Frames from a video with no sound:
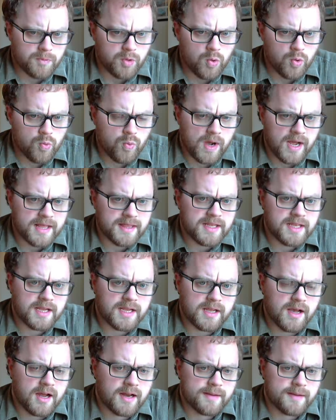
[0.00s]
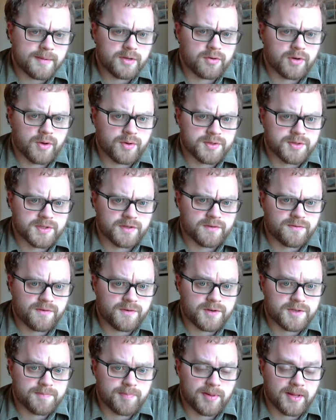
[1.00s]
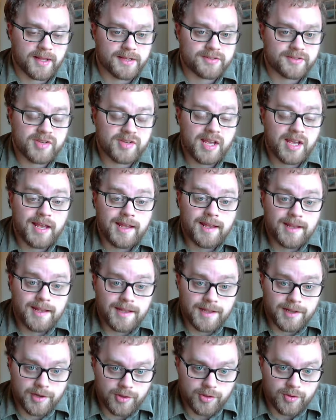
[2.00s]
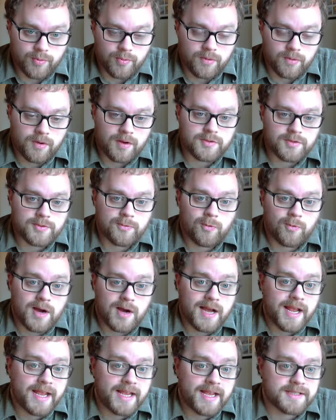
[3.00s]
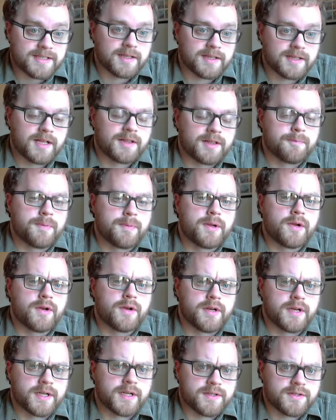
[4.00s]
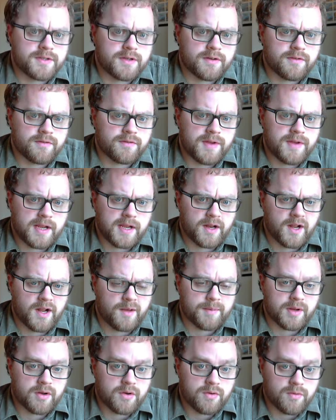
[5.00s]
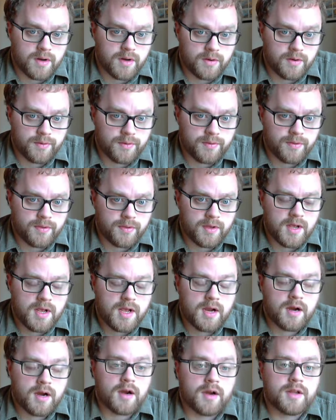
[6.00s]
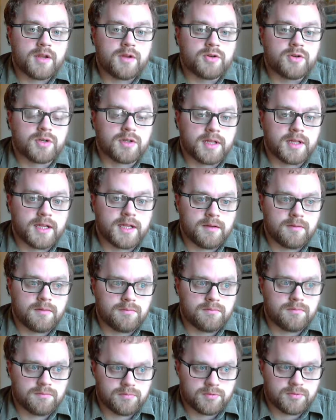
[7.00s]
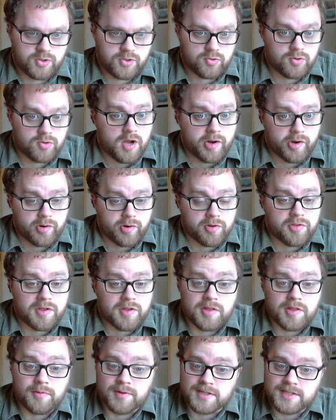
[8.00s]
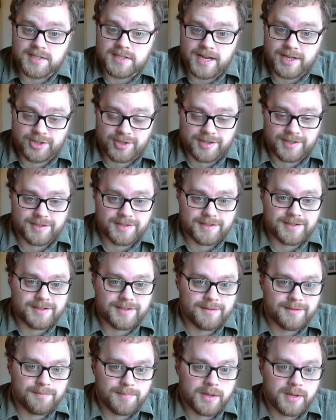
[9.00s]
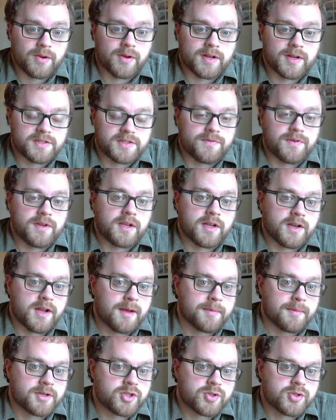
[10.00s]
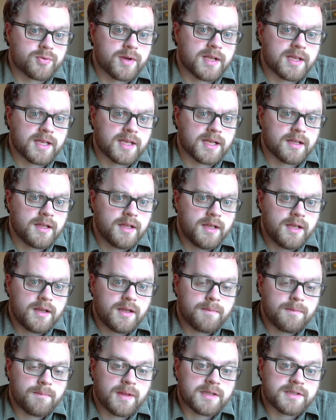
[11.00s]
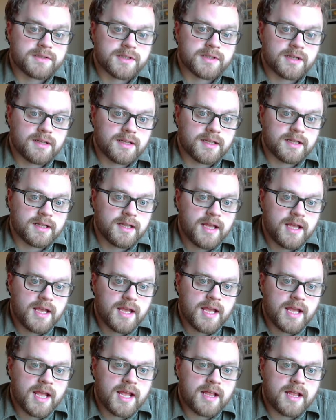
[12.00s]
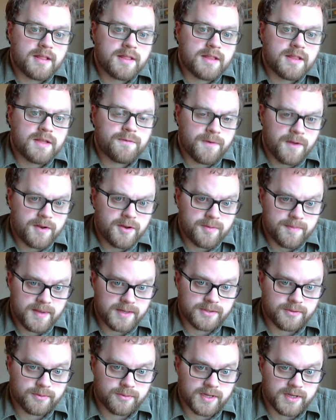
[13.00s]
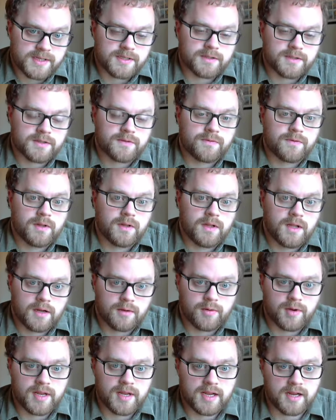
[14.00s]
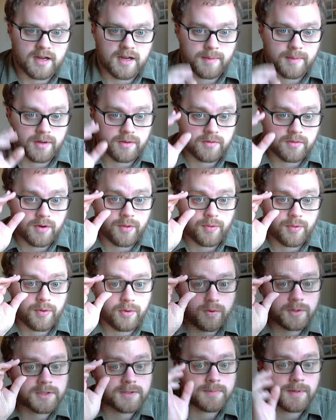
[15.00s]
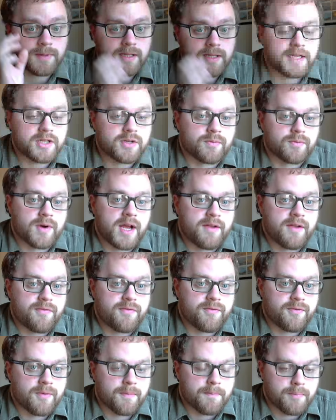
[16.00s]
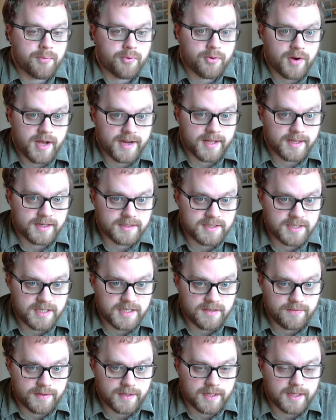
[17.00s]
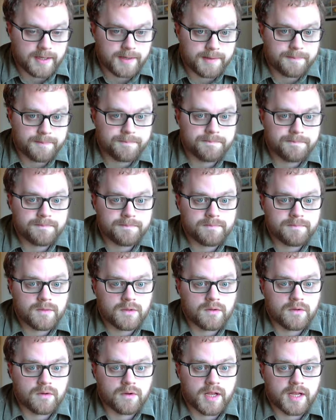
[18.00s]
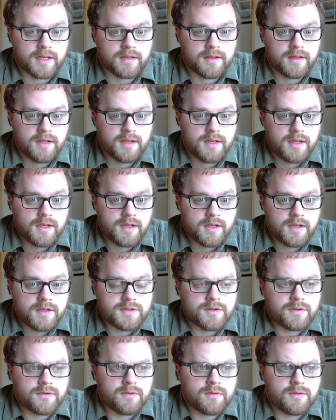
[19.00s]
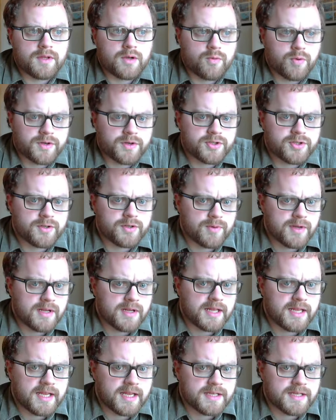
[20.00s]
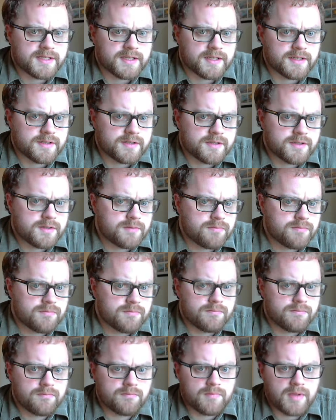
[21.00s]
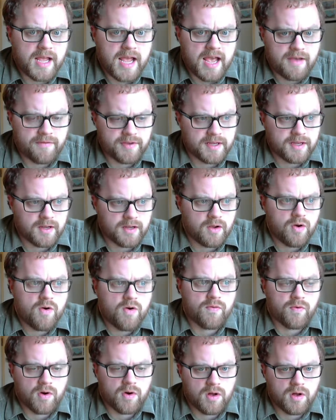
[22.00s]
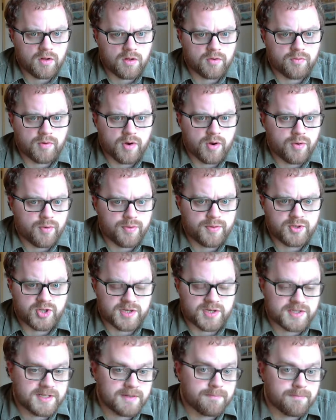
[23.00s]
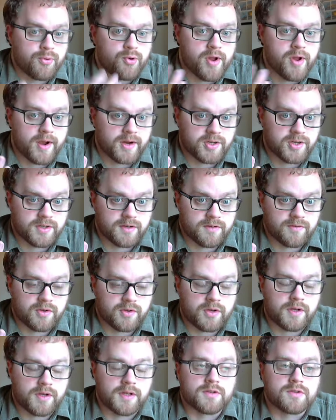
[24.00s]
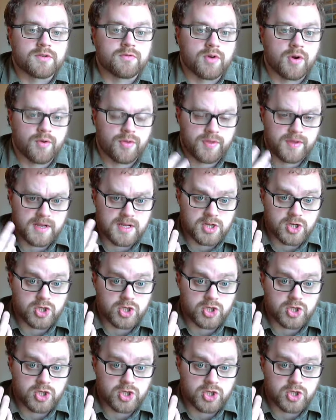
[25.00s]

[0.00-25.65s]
why the economy grows in the first place. In other words, why is it that the periods of economic growth are usually stronger than the recessions, periods of economic shrinking, basically. And the fundamental reasons for long-run economic growth ultimately derive from productivity, right? So the question really isn't having overall growth just in production of goods, growth in